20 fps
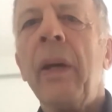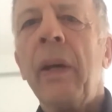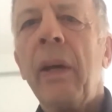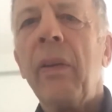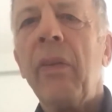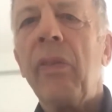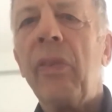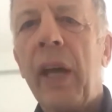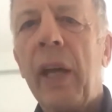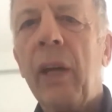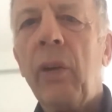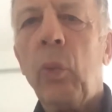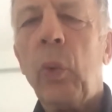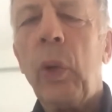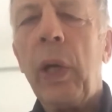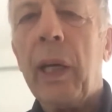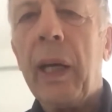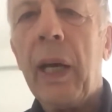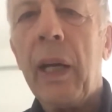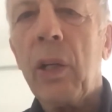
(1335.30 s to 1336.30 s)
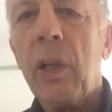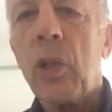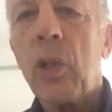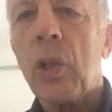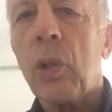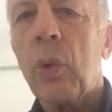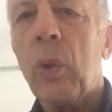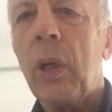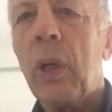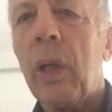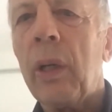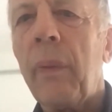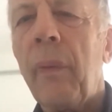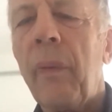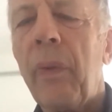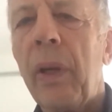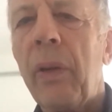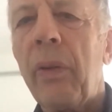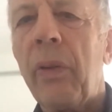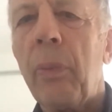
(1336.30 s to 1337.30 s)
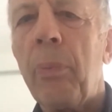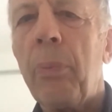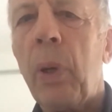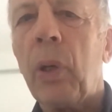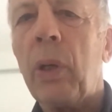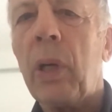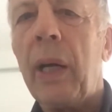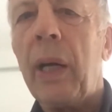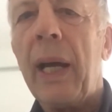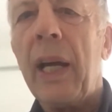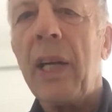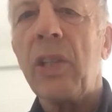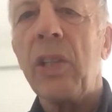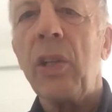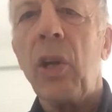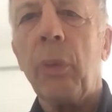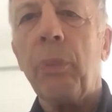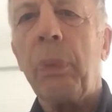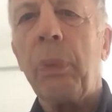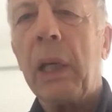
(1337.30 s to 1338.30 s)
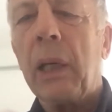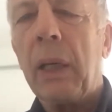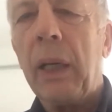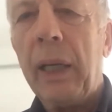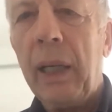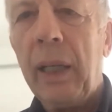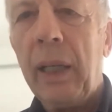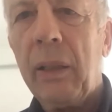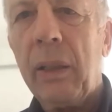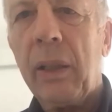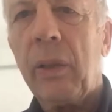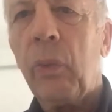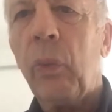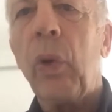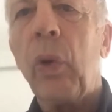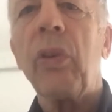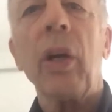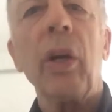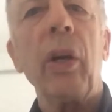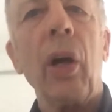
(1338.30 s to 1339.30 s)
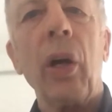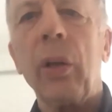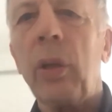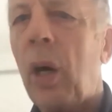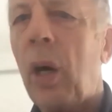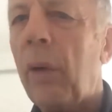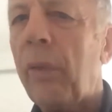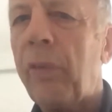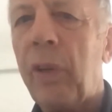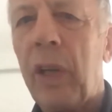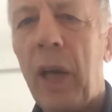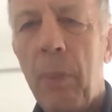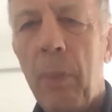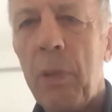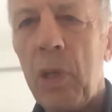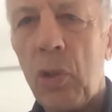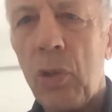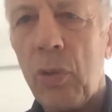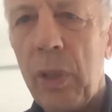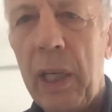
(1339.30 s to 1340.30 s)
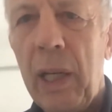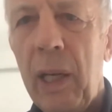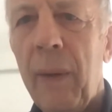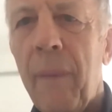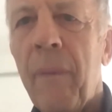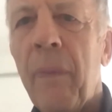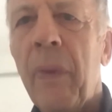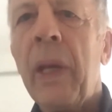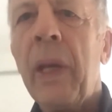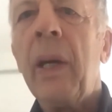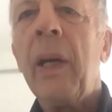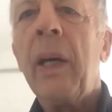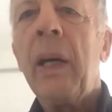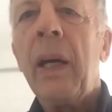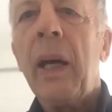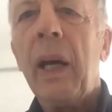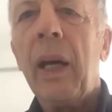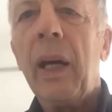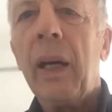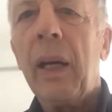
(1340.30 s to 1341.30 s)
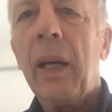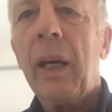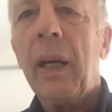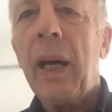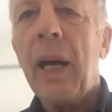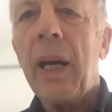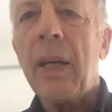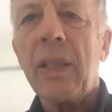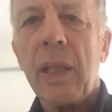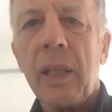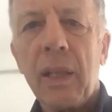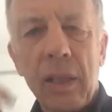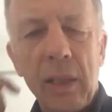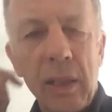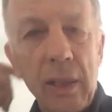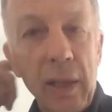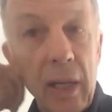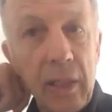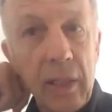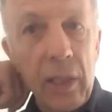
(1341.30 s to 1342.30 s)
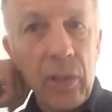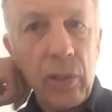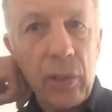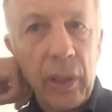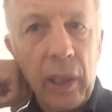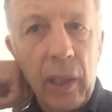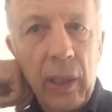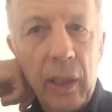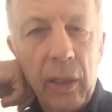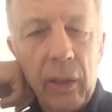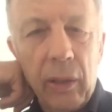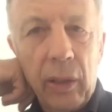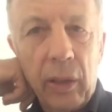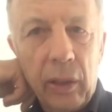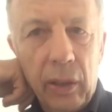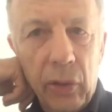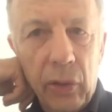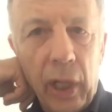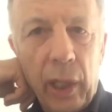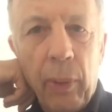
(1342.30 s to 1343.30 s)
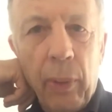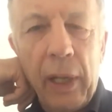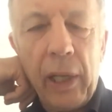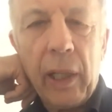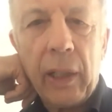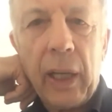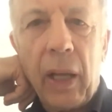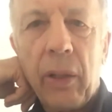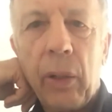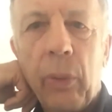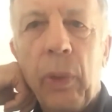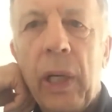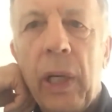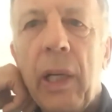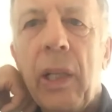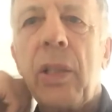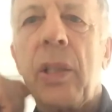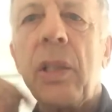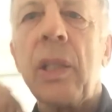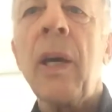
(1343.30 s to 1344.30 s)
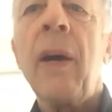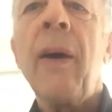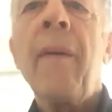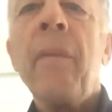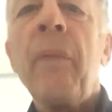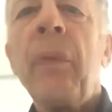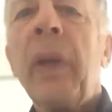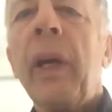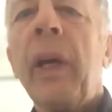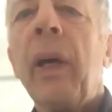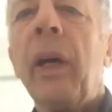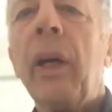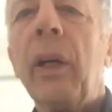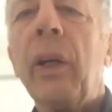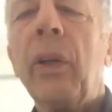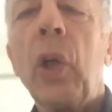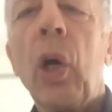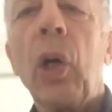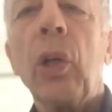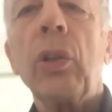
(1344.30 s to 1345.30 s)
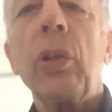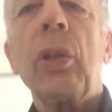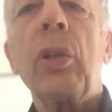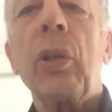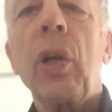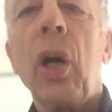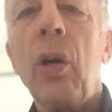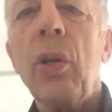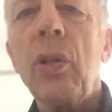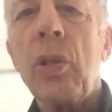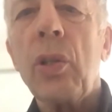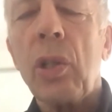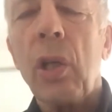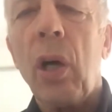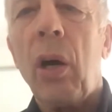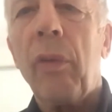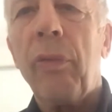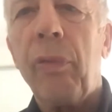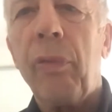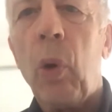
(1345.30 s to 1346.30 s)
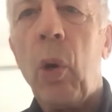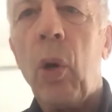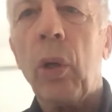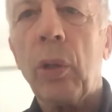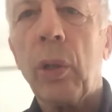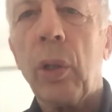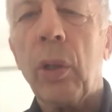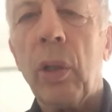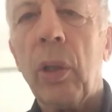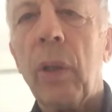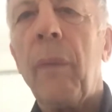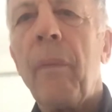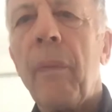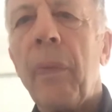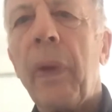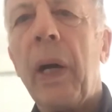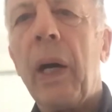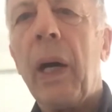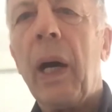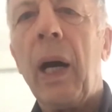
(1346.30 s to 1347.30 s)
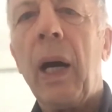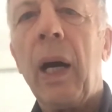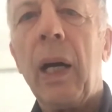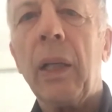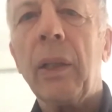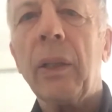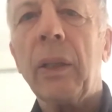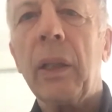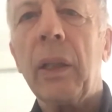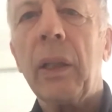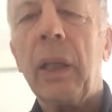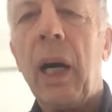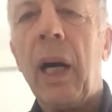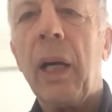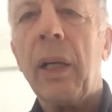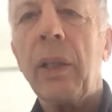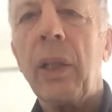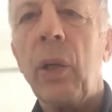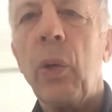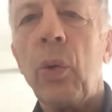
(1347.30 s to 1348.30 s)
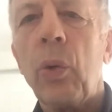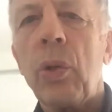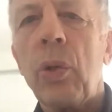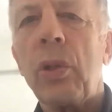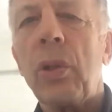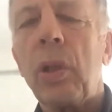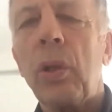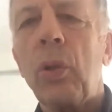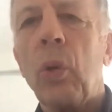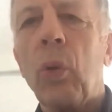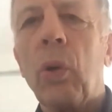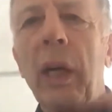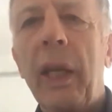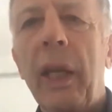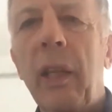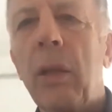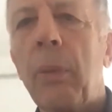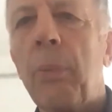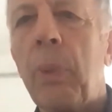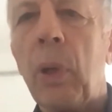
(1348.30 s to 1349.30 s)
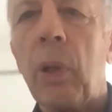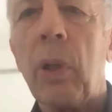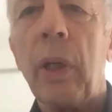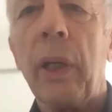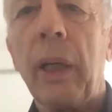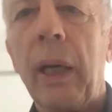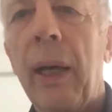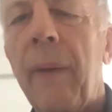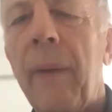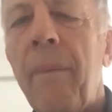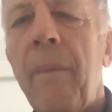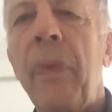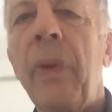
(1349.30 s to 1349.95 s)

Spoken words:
Then we can assure the bottle has not been cleaned with a lot of chemistry, as it is necessary or required otherwise. Not tons of water are used to clean the bottle again.